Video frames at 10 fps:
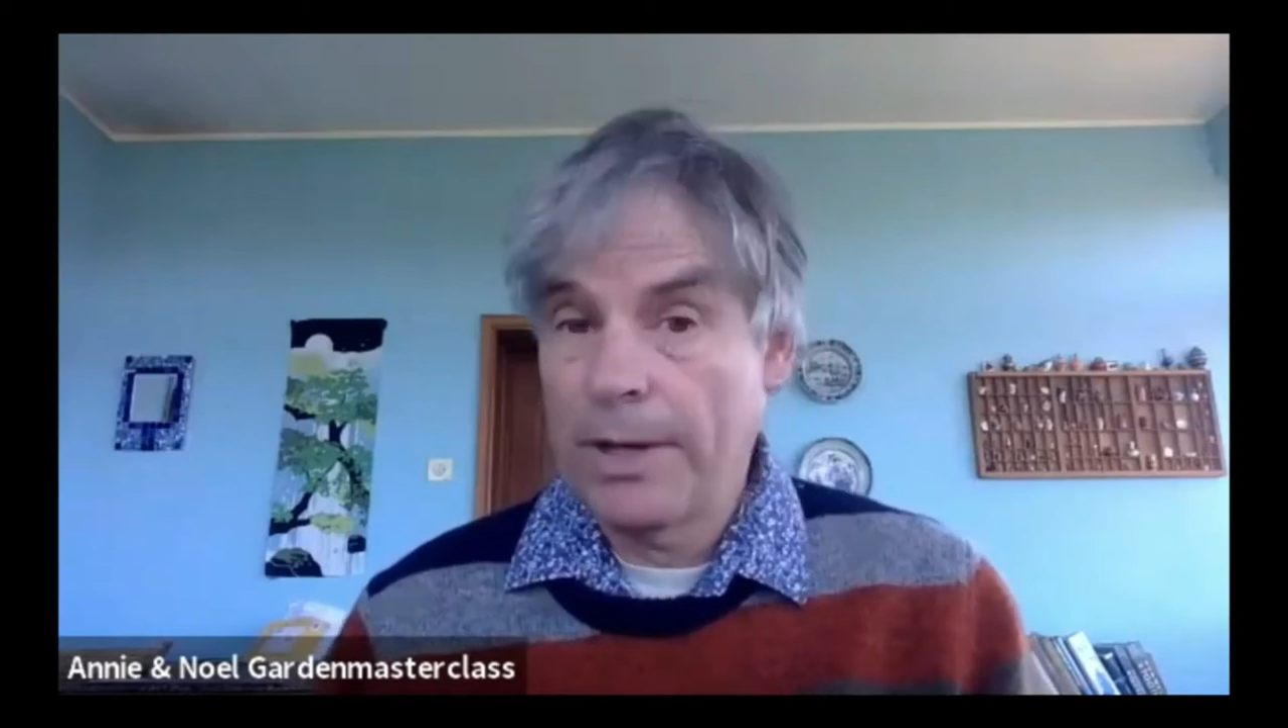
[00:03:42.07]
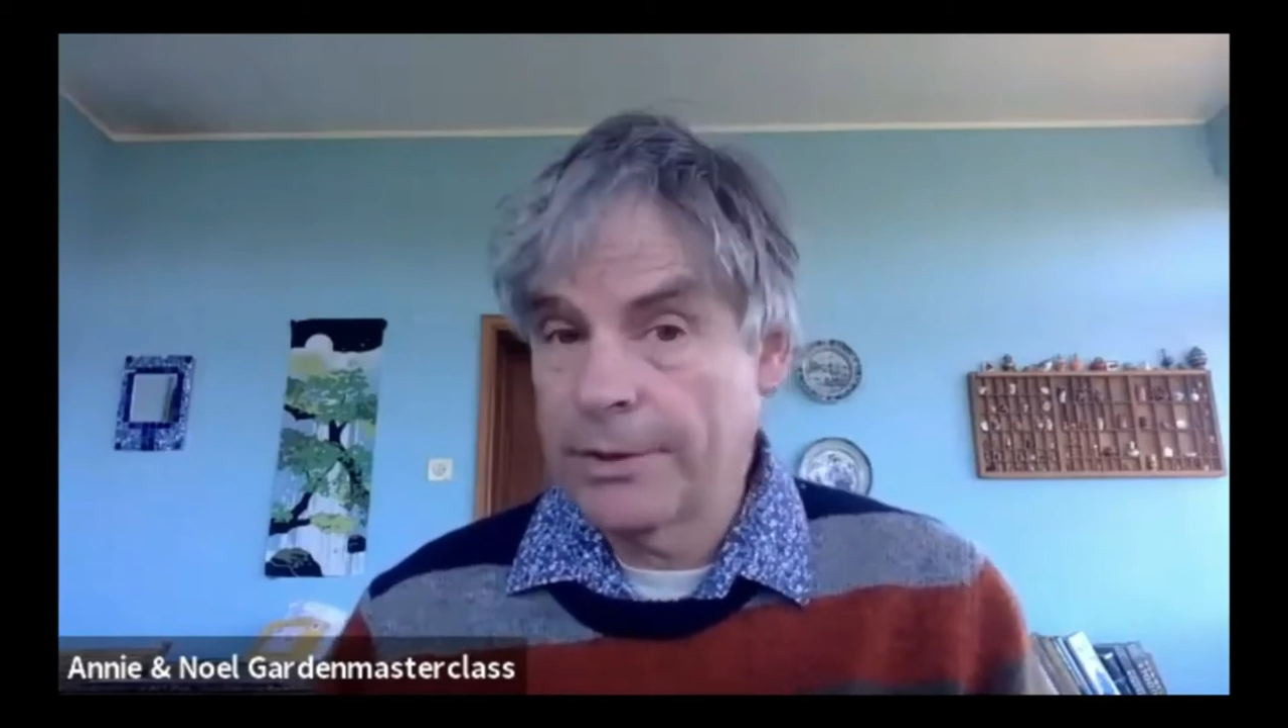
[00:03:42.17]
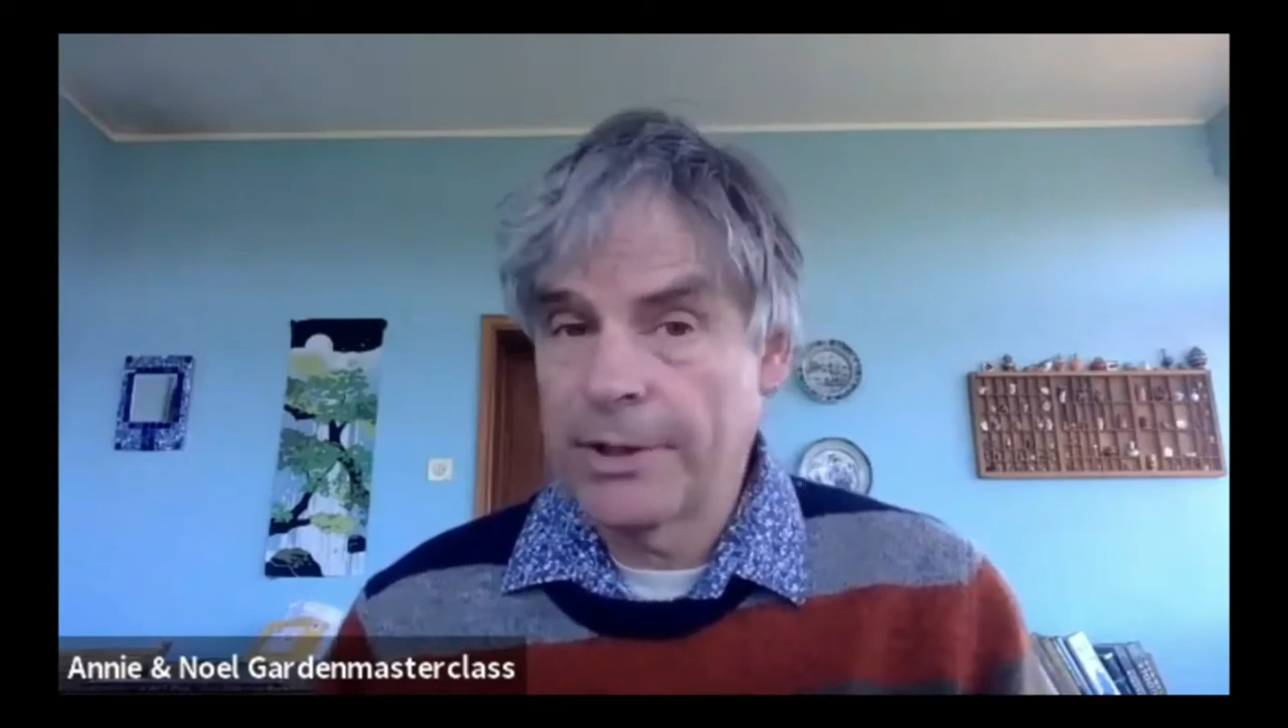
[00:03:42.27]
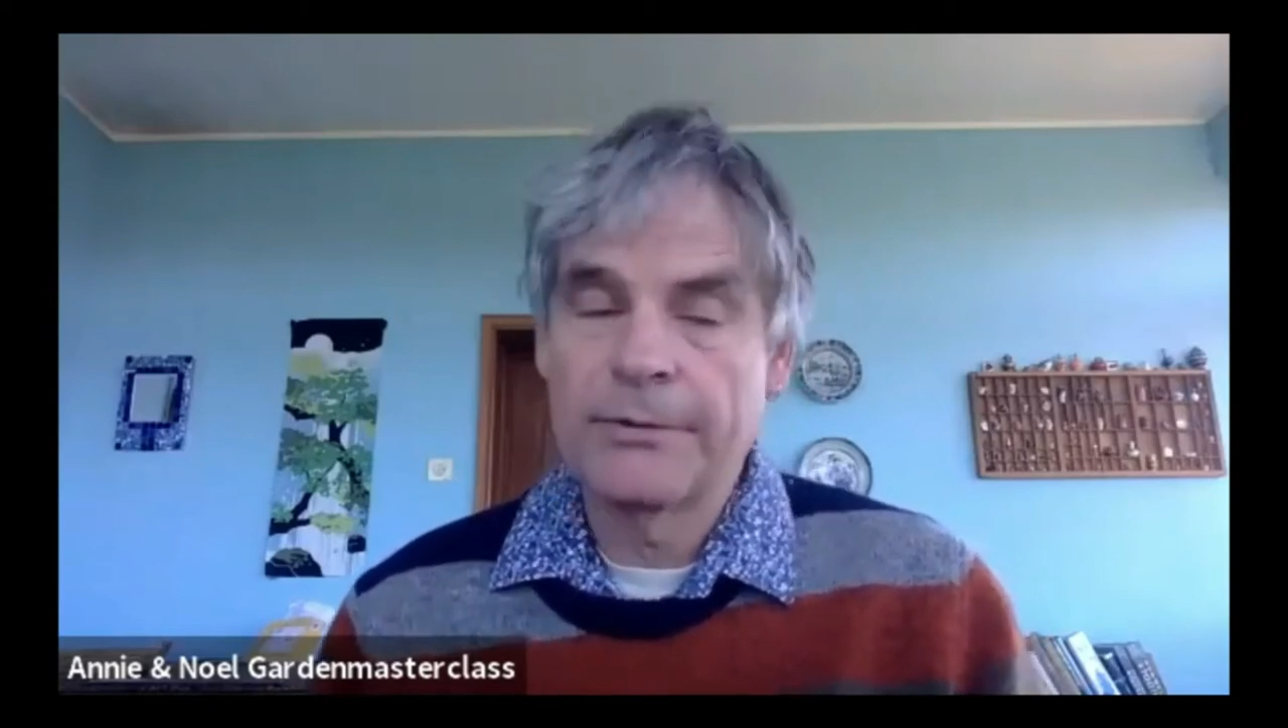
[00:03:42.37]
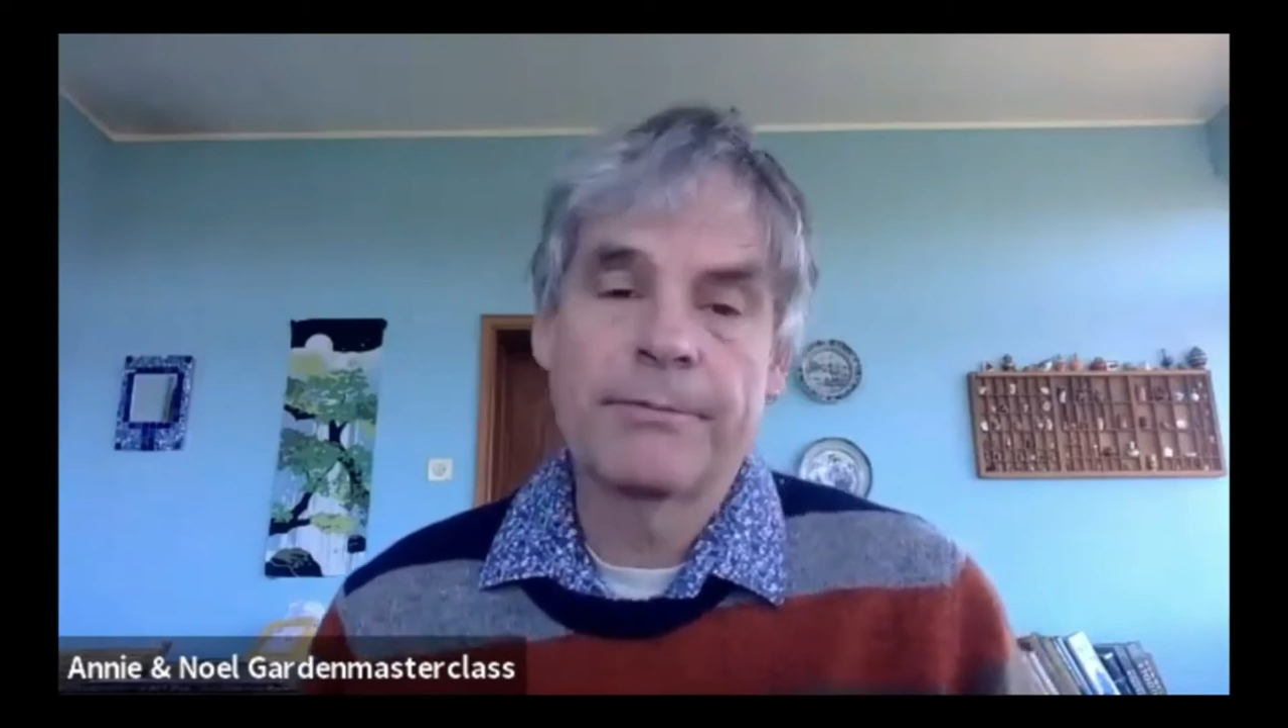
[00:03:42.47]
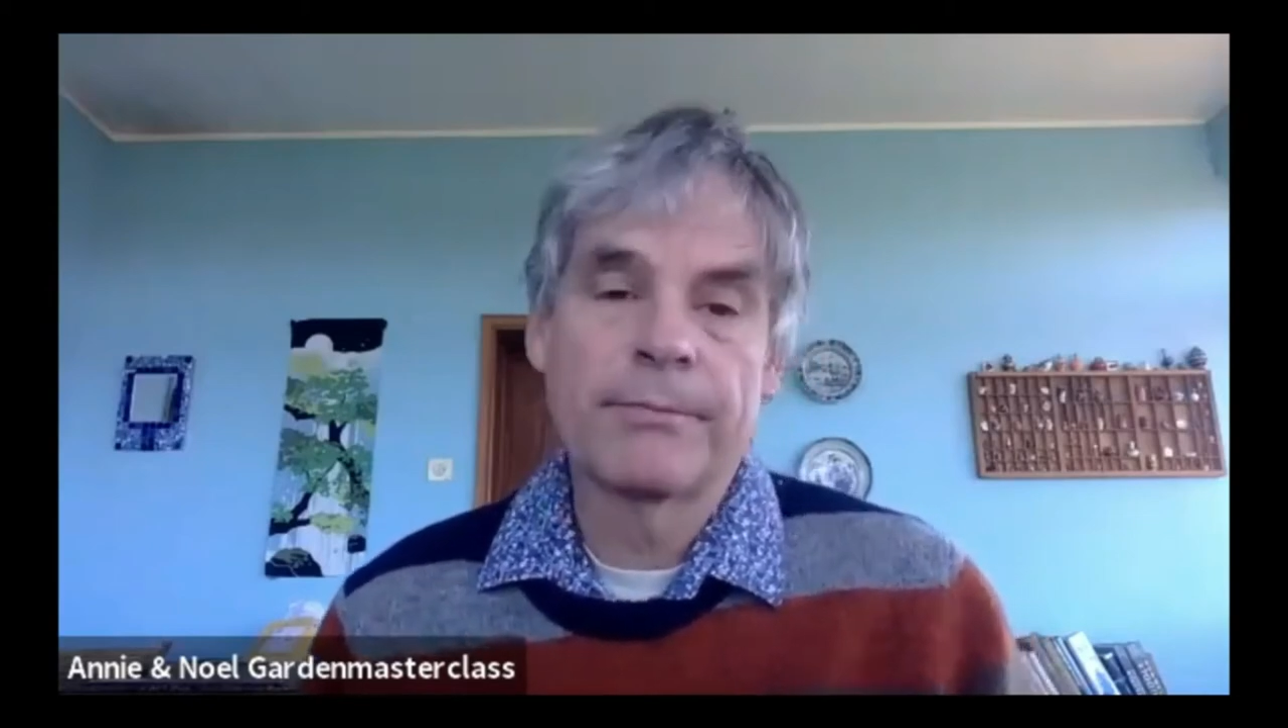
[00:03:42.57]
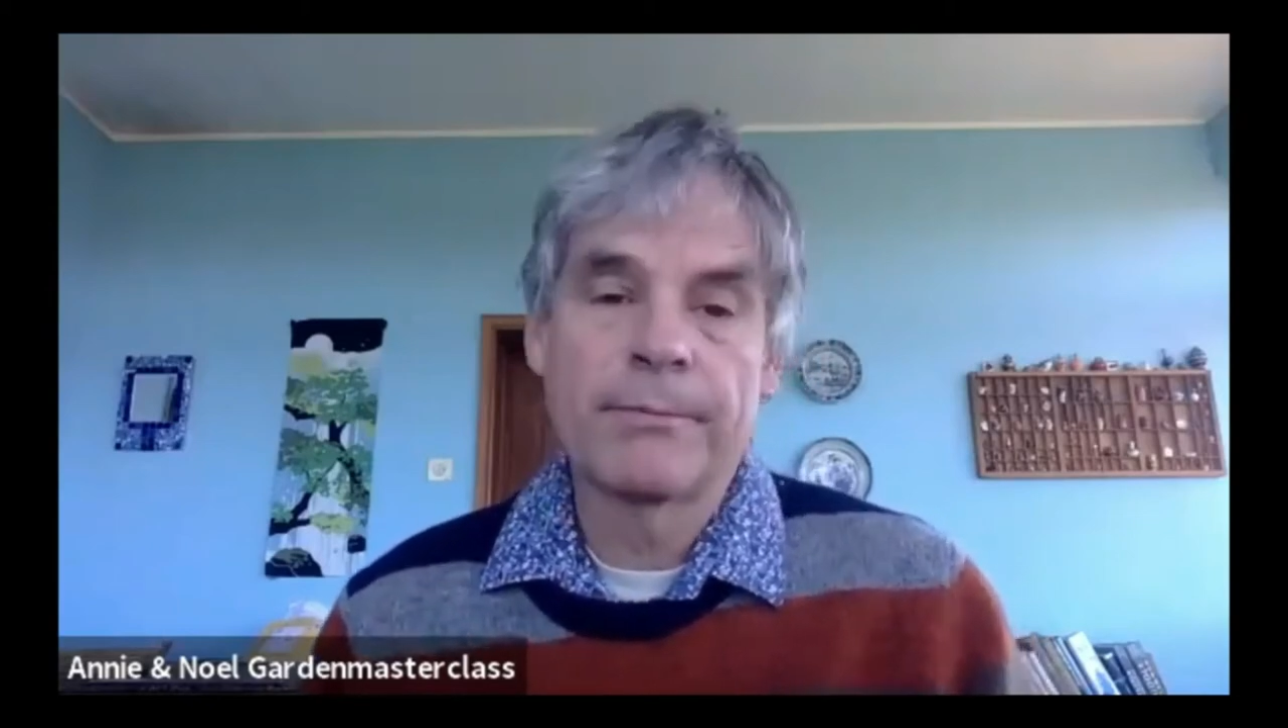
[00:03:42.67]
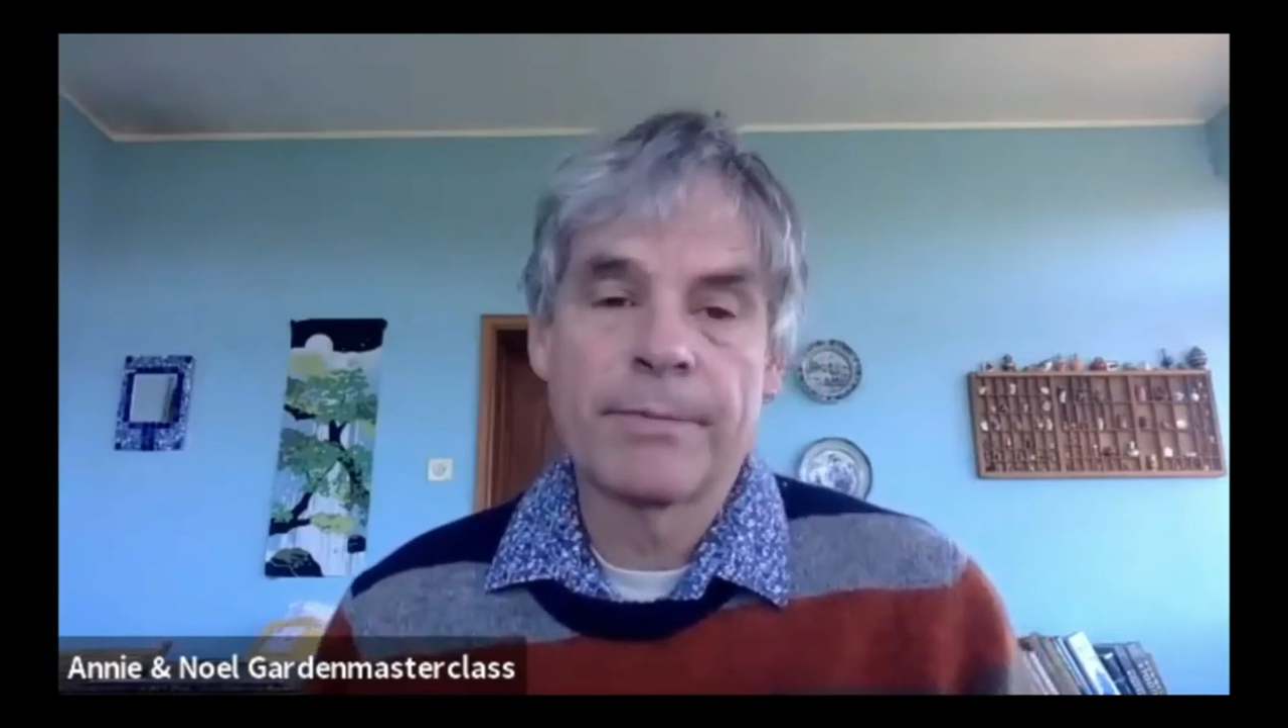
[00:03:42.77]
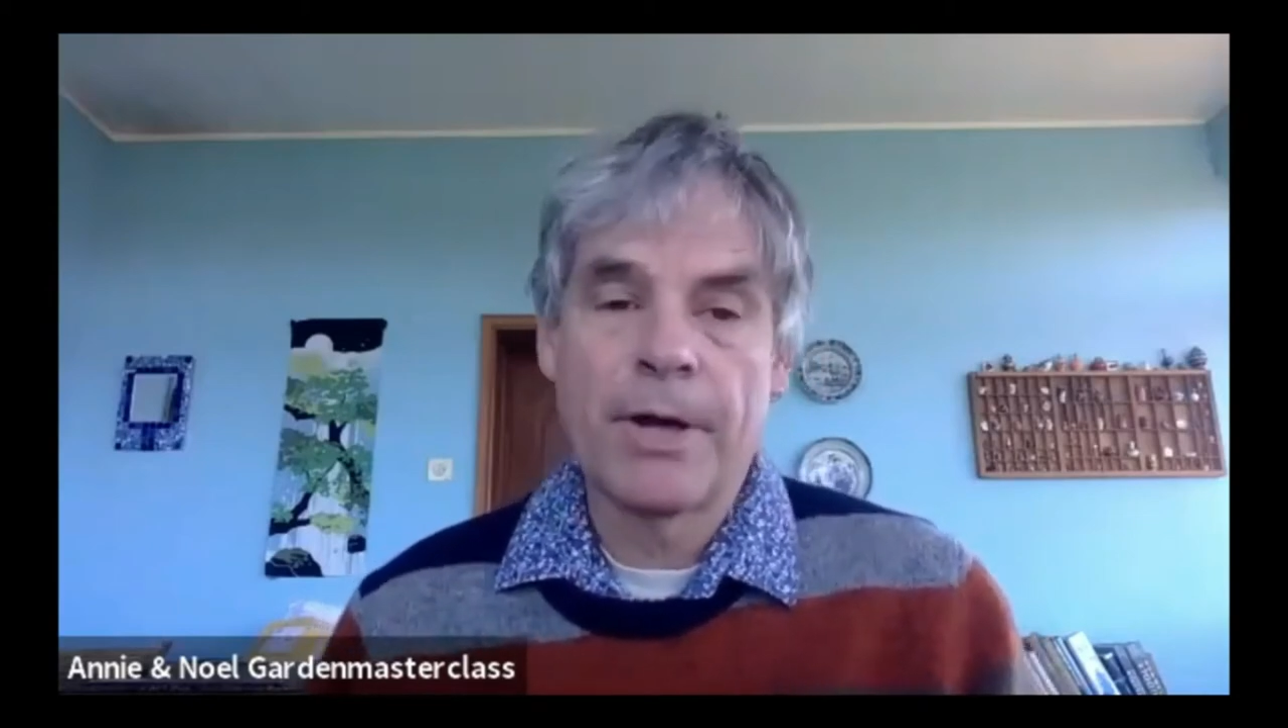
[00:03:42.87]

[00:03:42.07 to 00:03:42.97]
well-known